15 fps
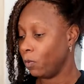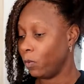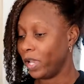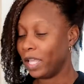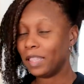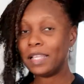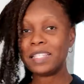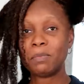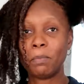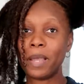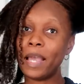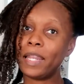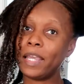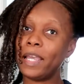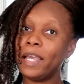way less
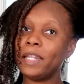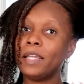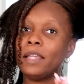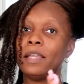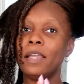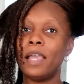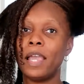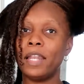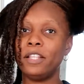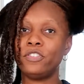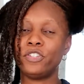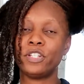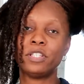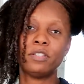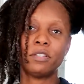matted, and
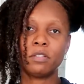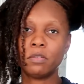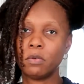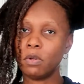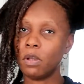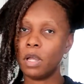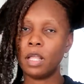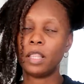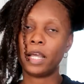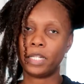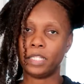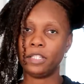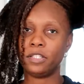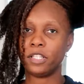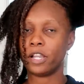it's just a
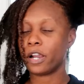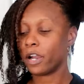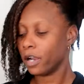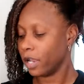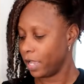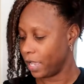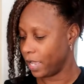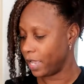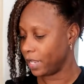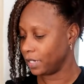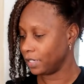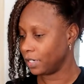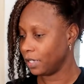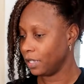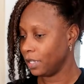lot easier.
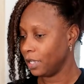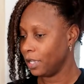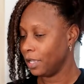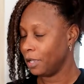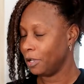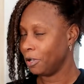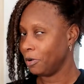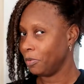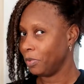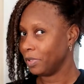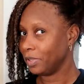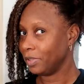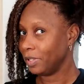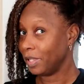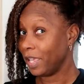And
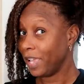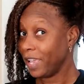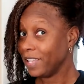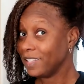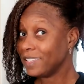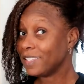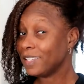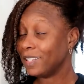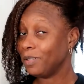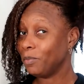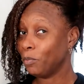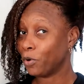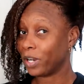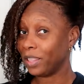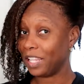hence,
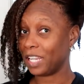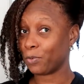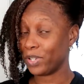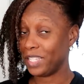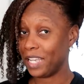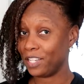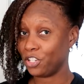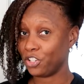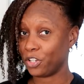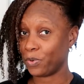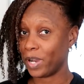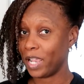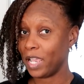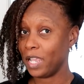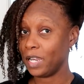more lint retention,
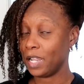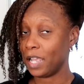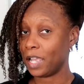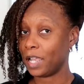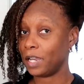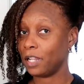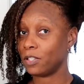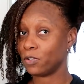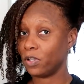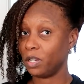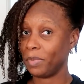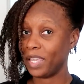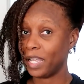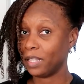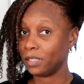right? And it's going to be